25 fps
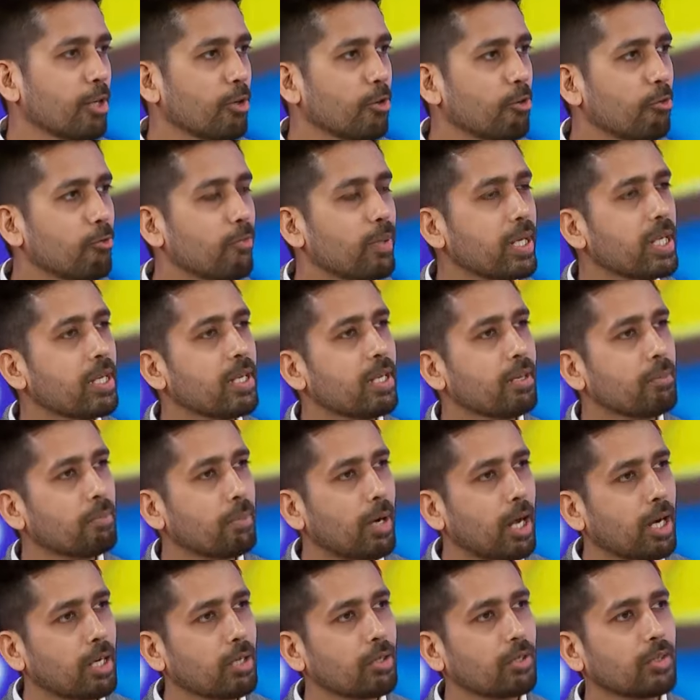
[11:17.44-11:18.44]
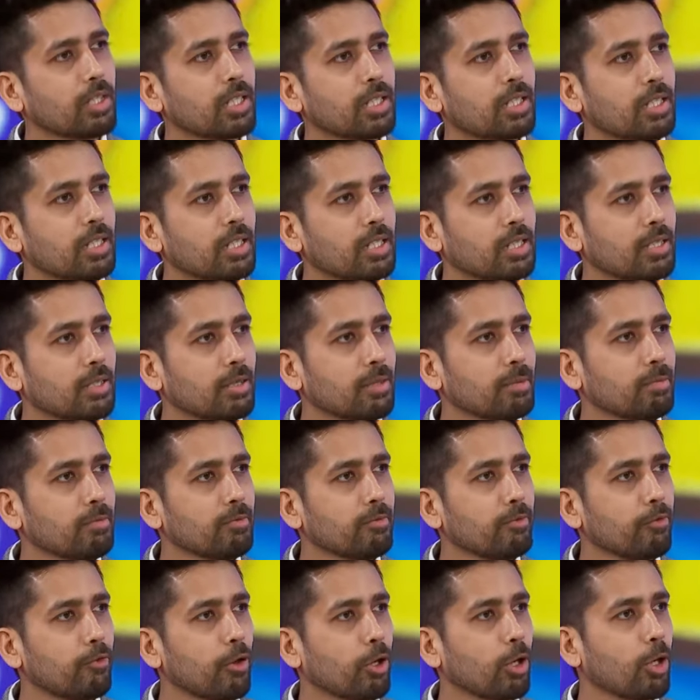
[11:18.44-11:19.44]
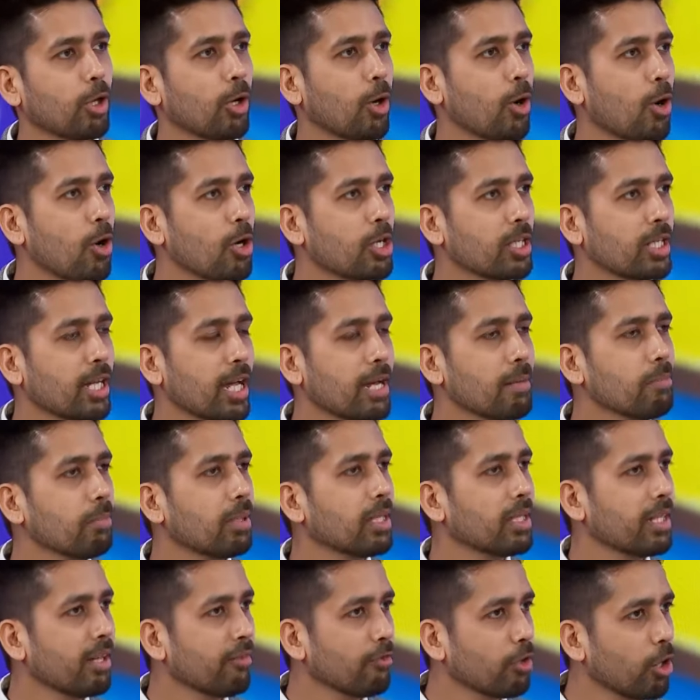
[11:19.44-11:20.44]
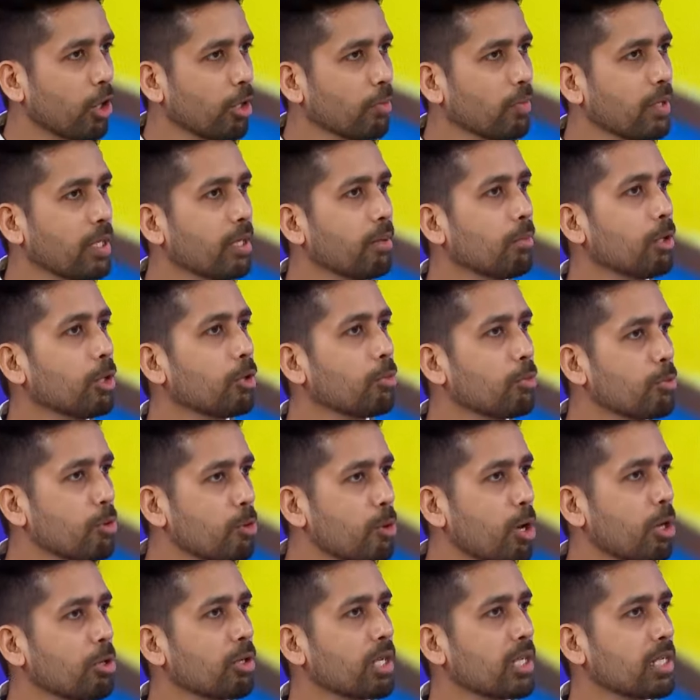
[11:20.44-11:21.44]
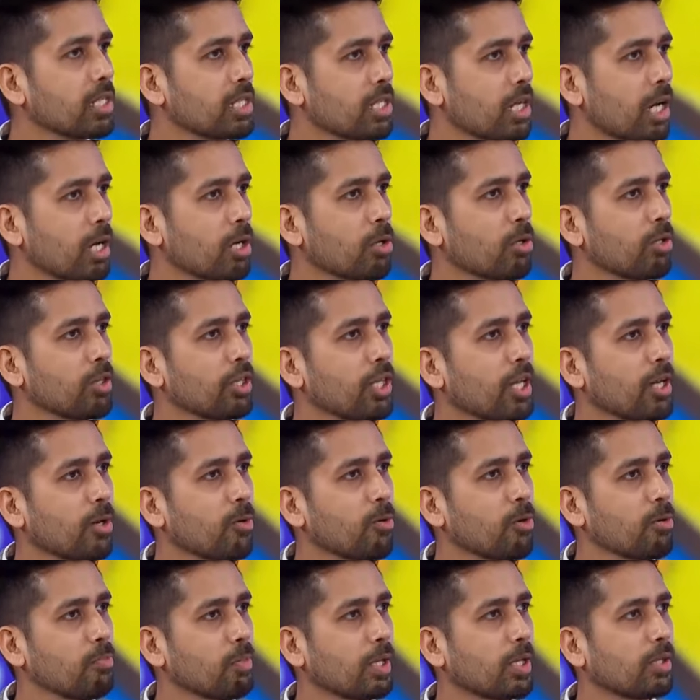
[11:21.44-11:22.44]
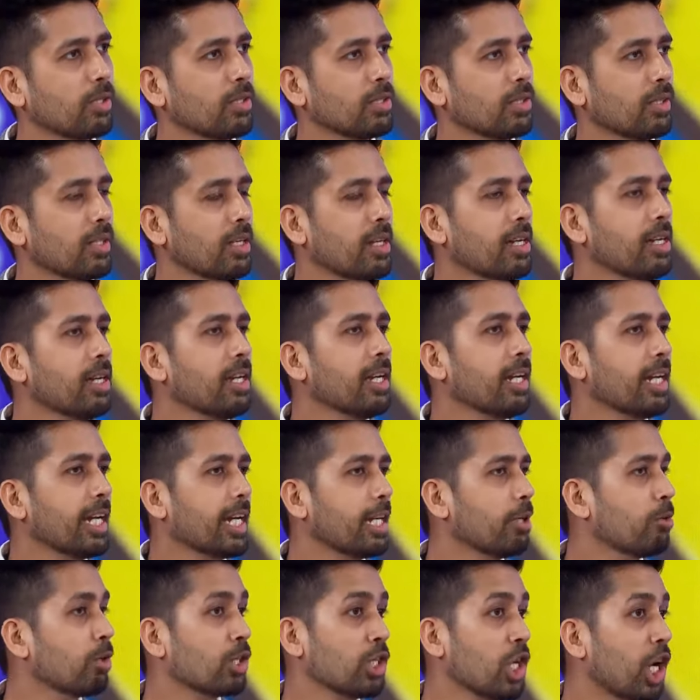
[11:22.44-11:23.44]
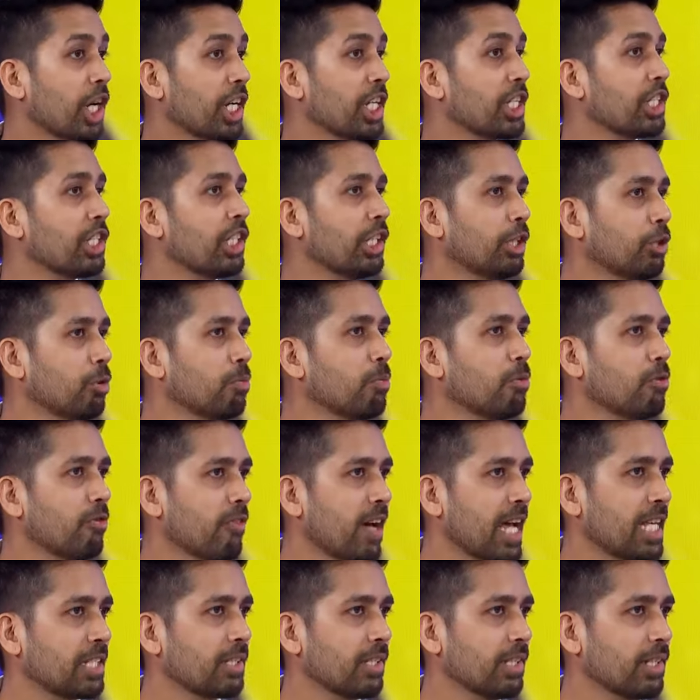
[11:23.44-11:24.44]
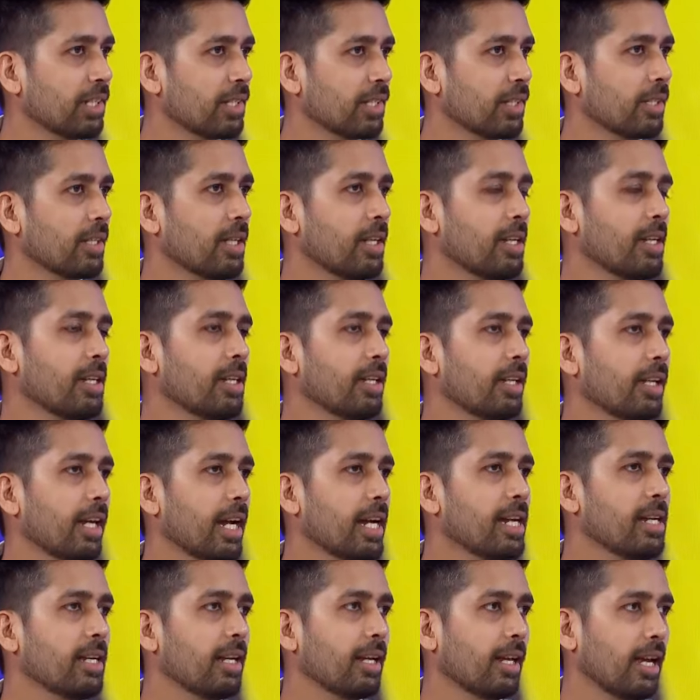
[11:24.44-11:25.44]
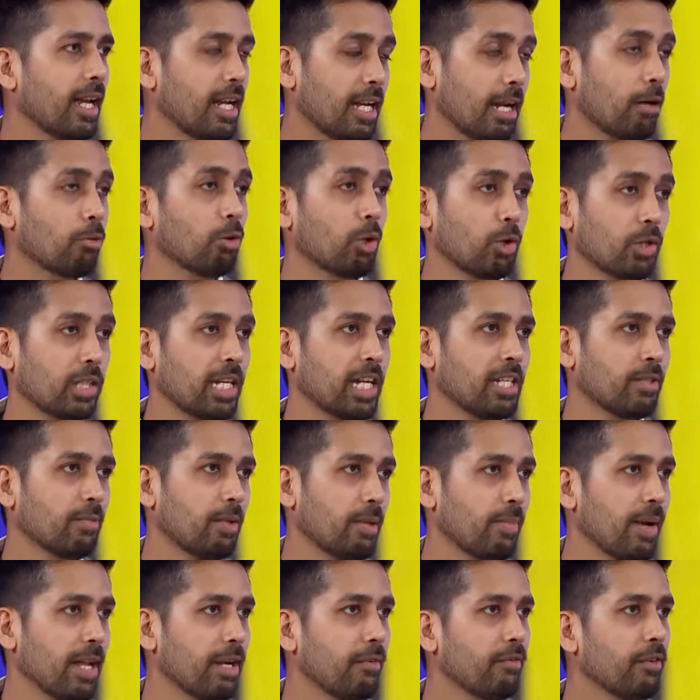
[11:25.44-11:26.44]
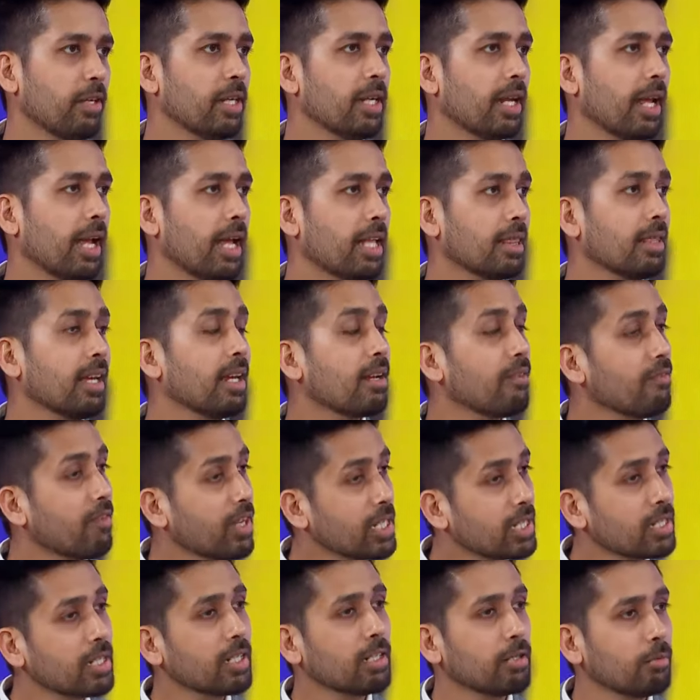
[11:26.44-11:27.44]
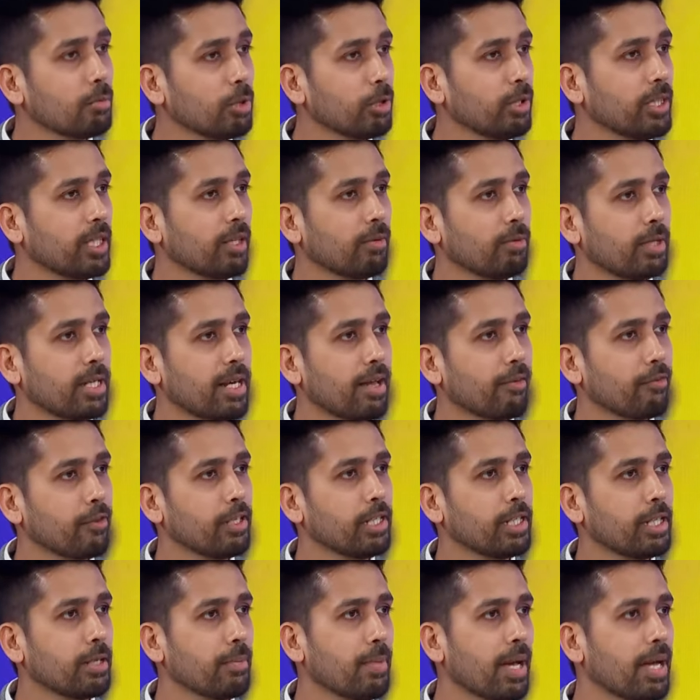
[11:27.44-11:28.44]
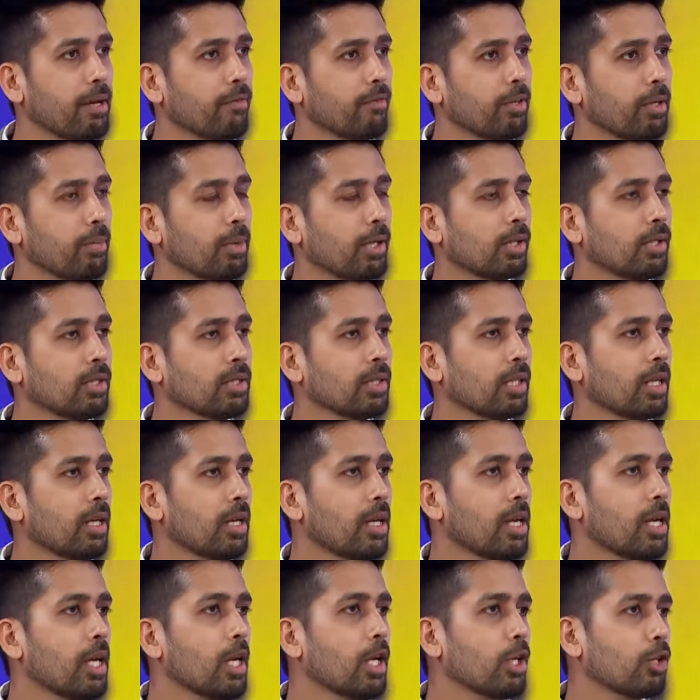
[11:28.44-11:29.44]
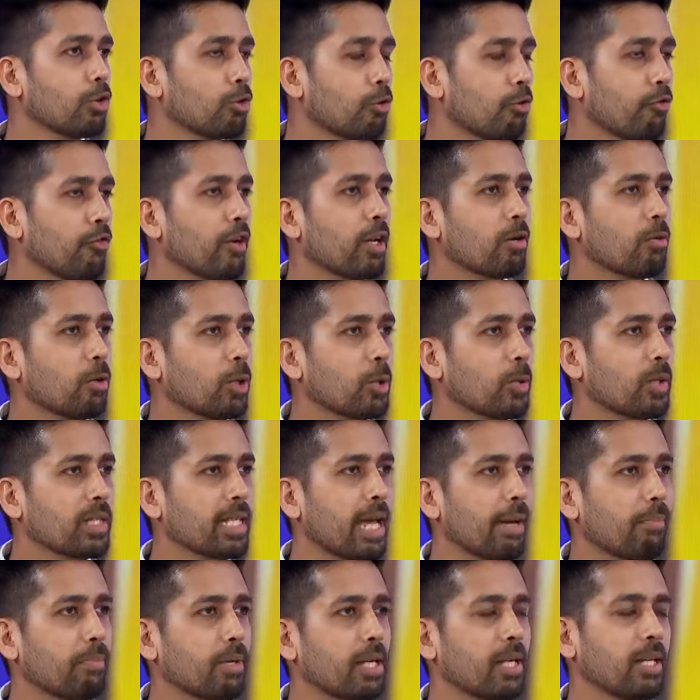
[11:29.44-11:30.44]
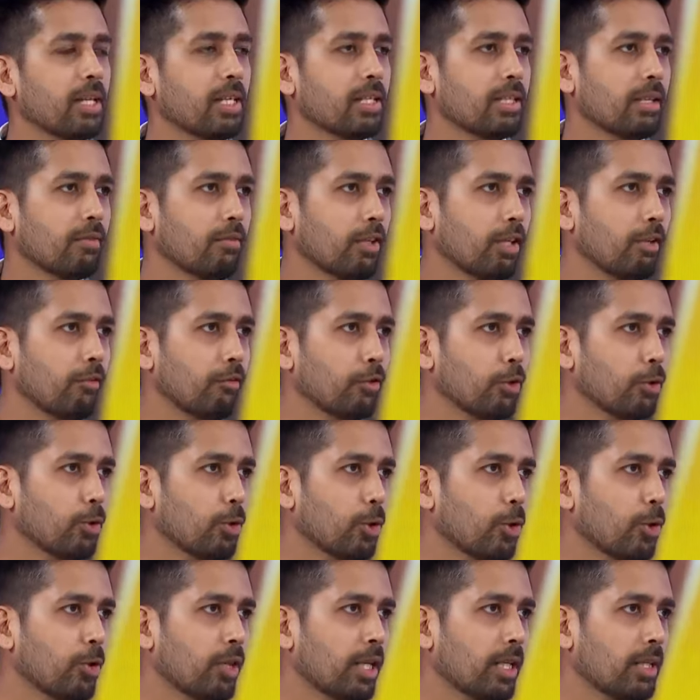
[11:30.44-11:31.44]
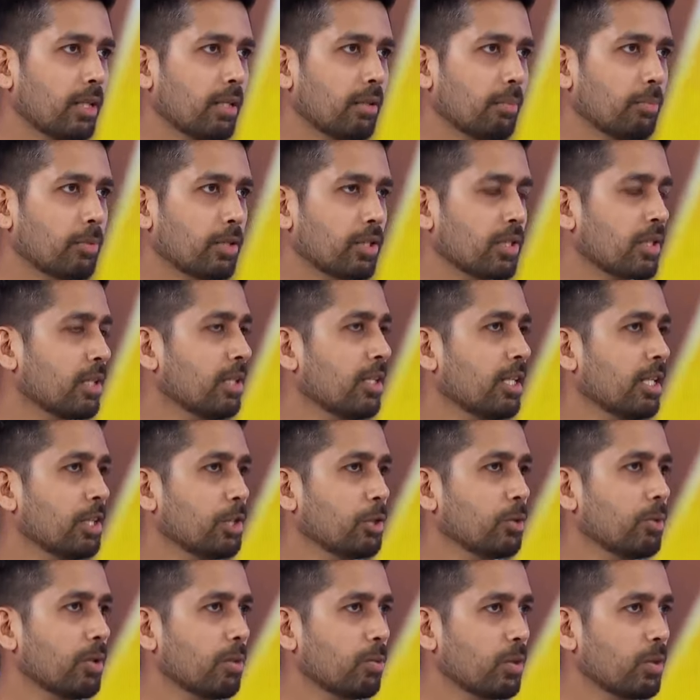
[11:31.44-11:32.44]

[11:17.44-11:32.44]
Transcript: who've been a part of the system for a long time, but they've not been able to move out and start on their own because it was not easy to move assets, right? And now those guys will benefit, and the investor community will definitely benefit, because so far what was happening is, even if you know that the person that you were